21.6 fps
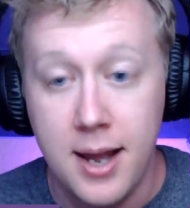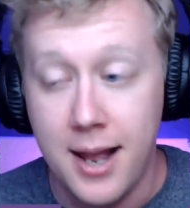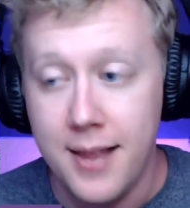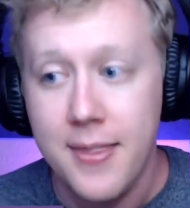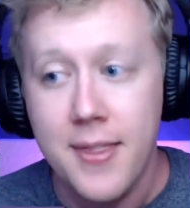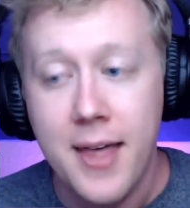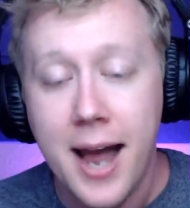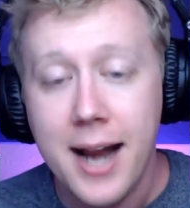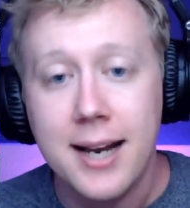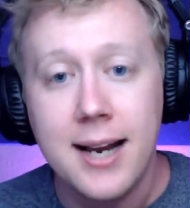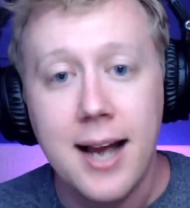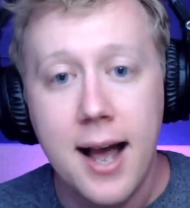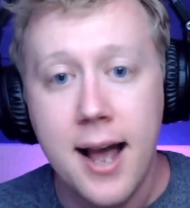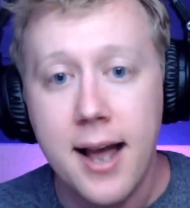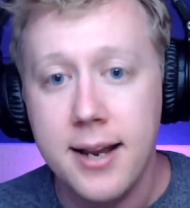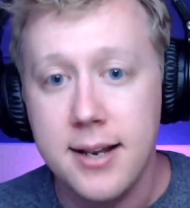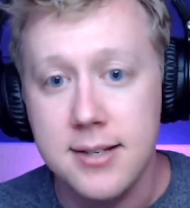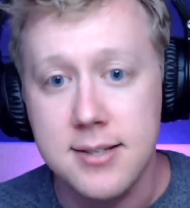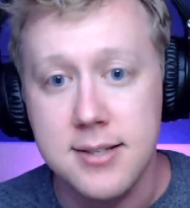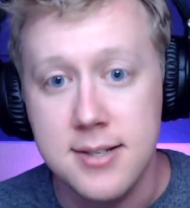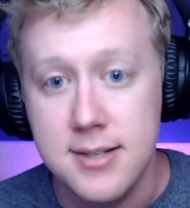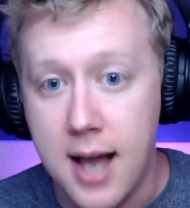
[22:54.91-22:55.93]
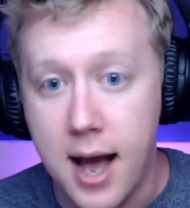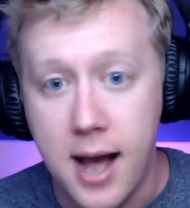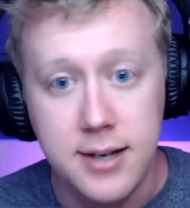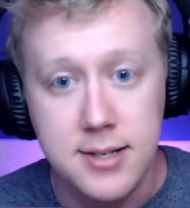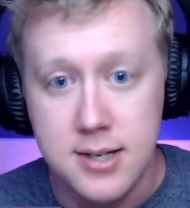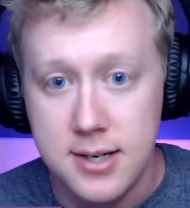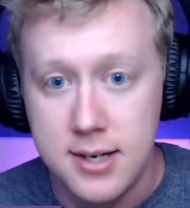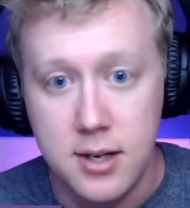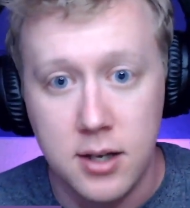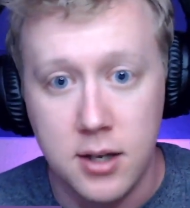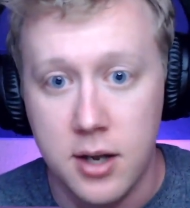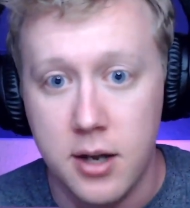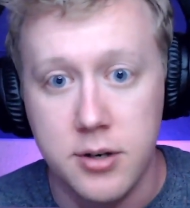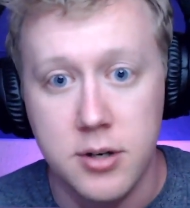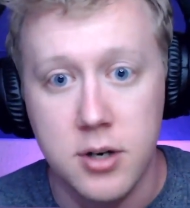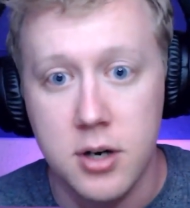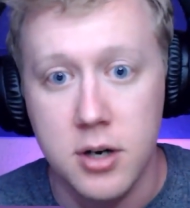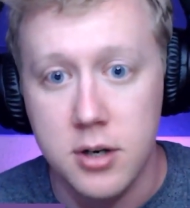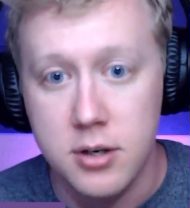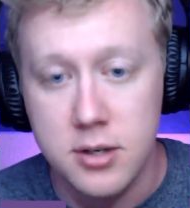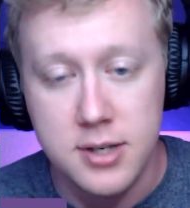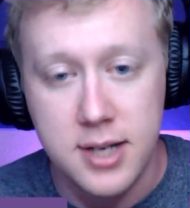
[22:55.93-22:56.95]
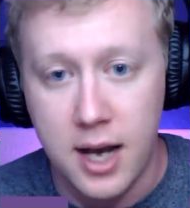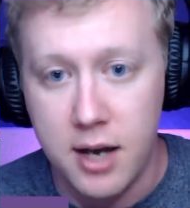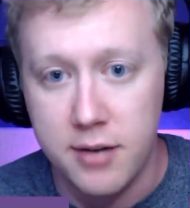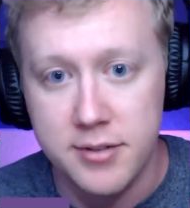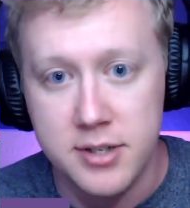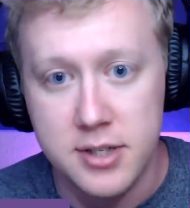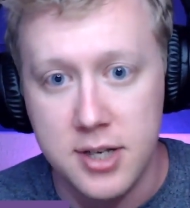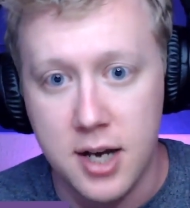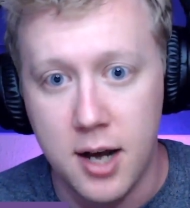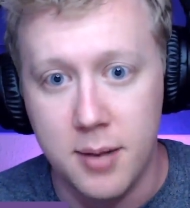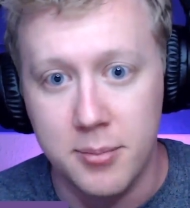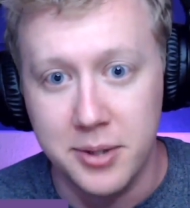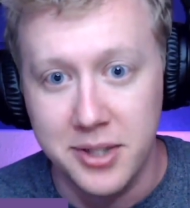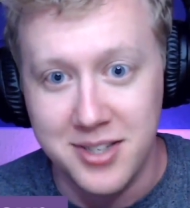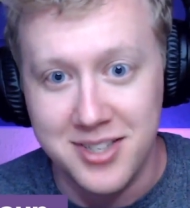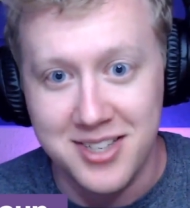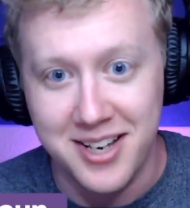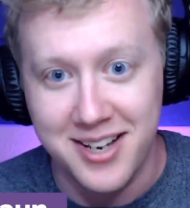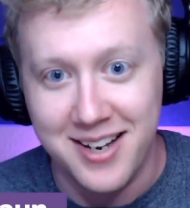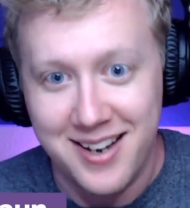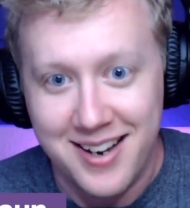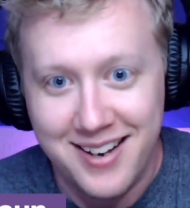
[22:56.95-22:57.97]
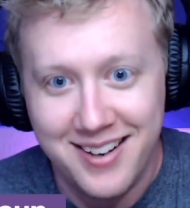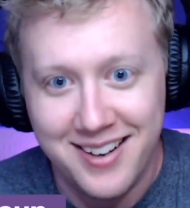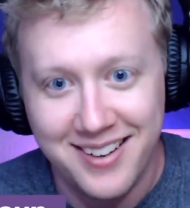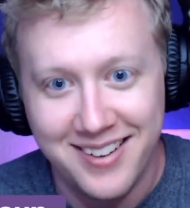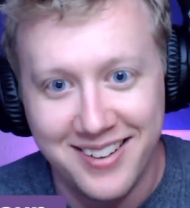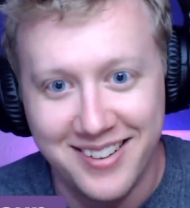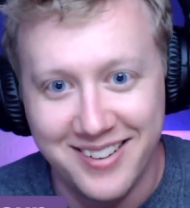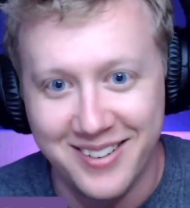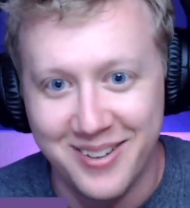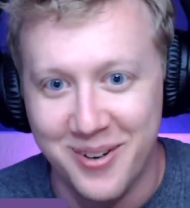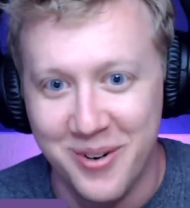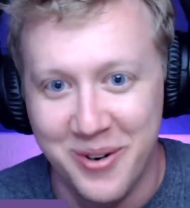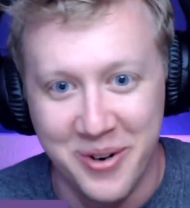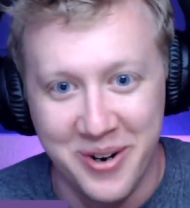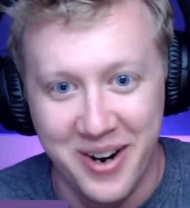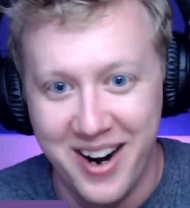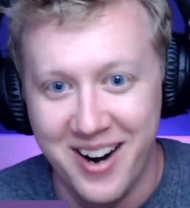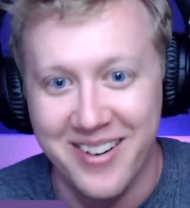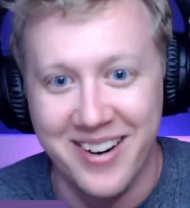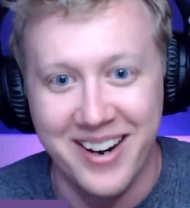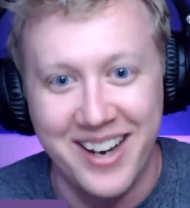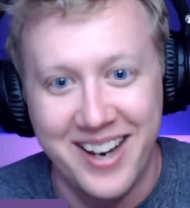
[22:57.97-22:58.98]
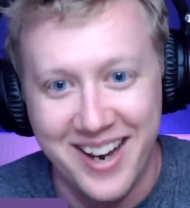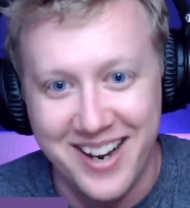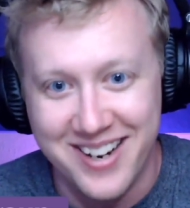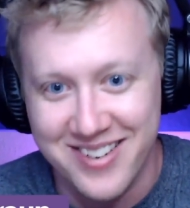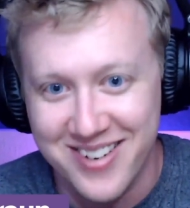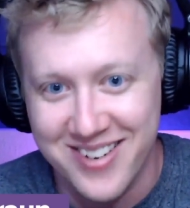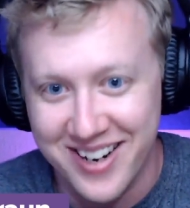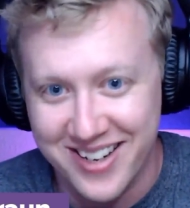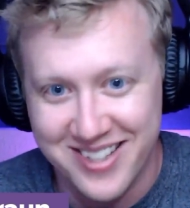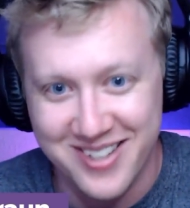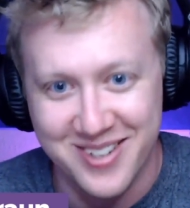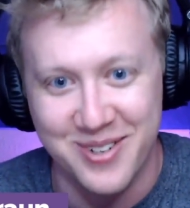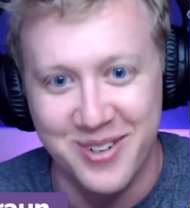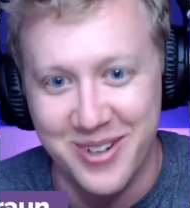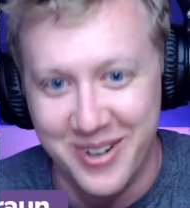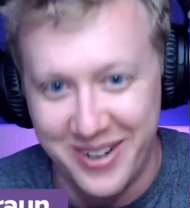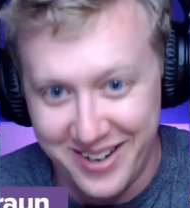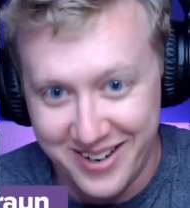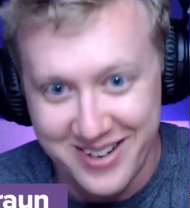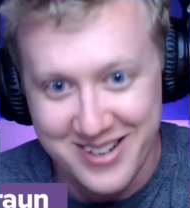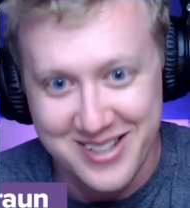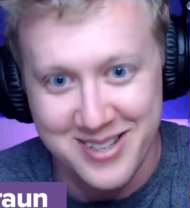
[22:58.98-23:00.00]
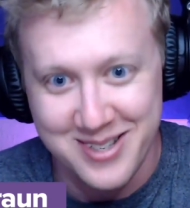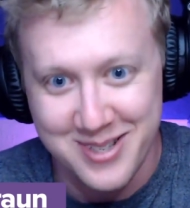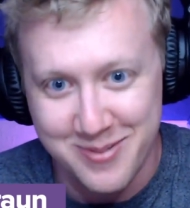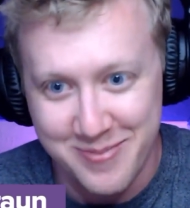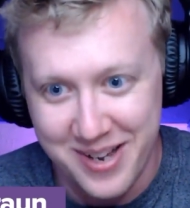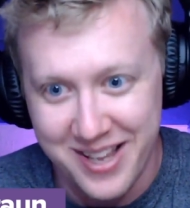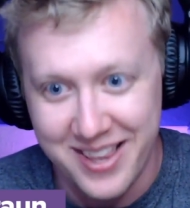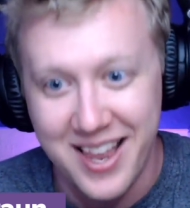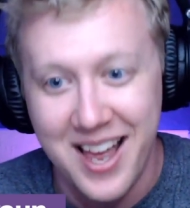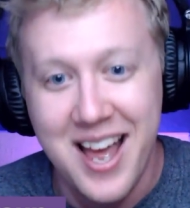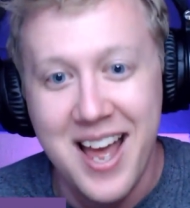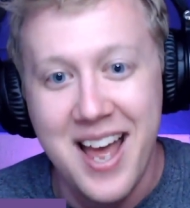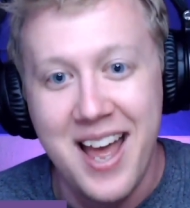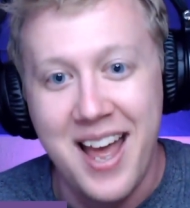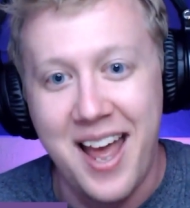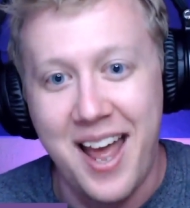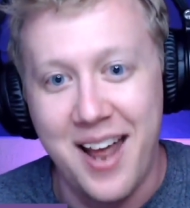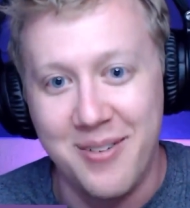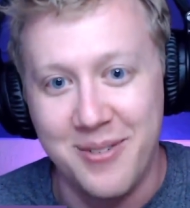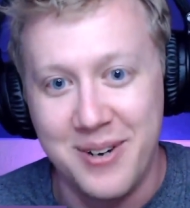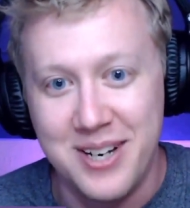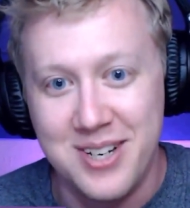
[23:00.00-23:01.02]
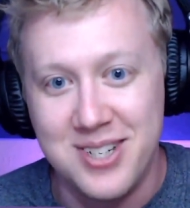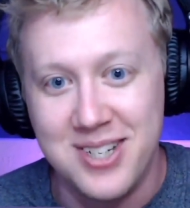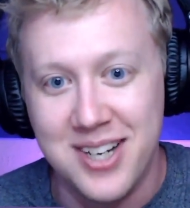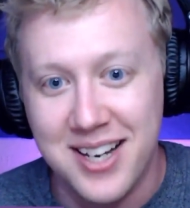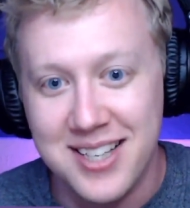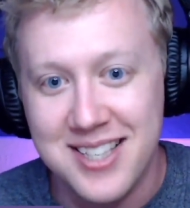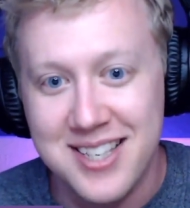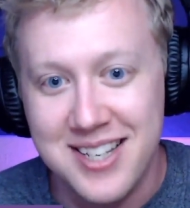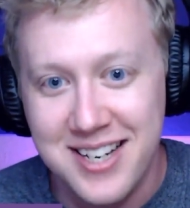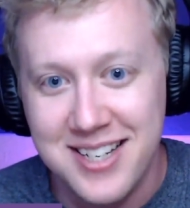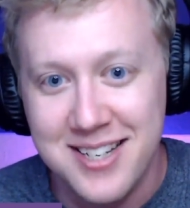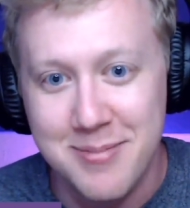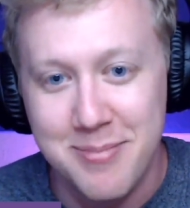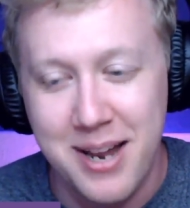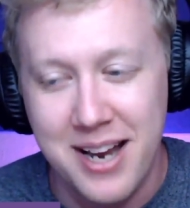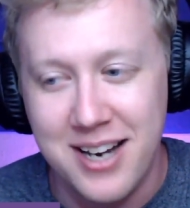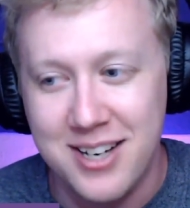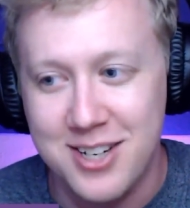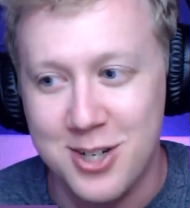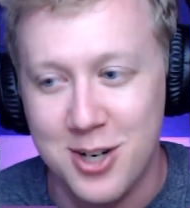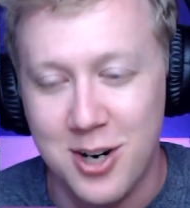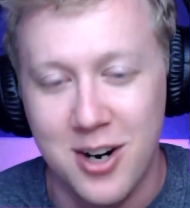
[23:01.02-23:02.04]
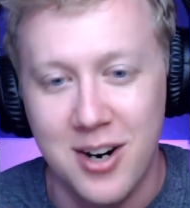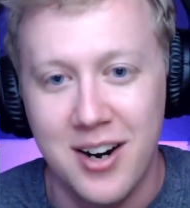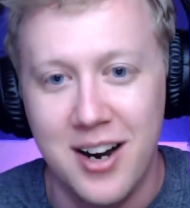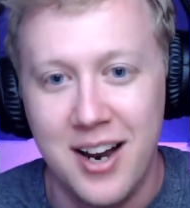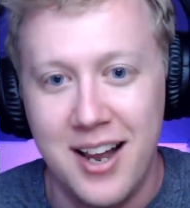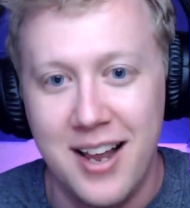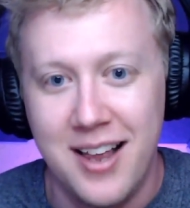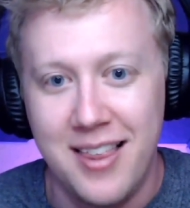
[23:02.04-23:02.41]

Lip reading: and that guy is not Danielle Hunter, Dalvin Tomlinson, or Eric Kendricks, or Harrison Smith, and we just need to make sure